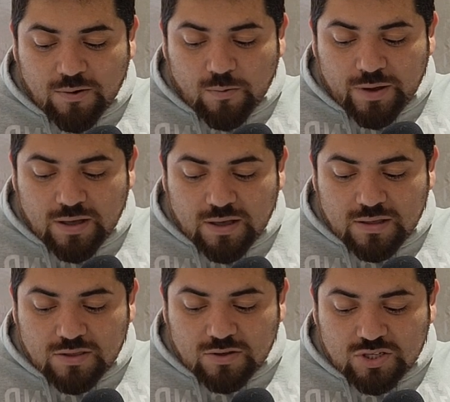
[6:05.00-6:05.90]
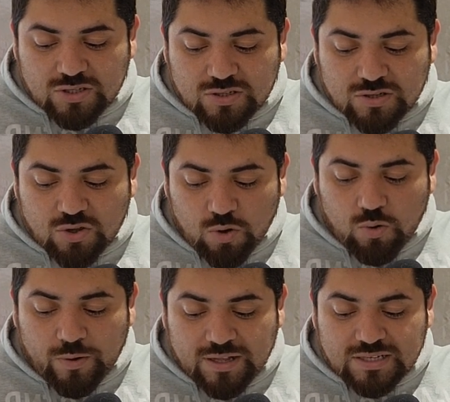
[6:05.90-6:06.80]
we, you you
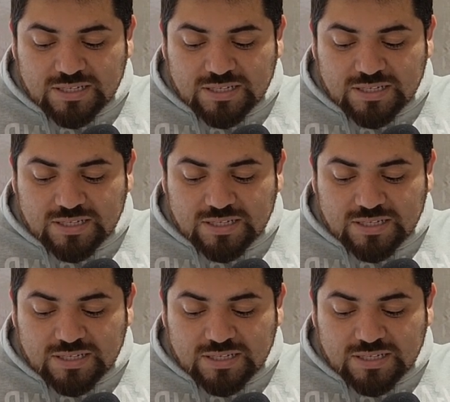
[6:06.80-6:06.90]
will